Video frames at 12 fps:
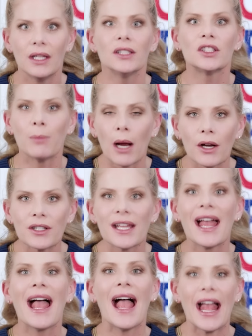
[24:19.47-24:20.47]
Smart,
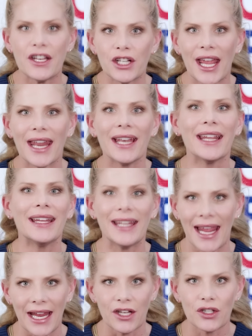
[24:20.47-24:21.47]
educated,
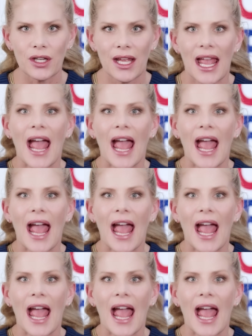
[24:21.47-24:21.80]
engaged.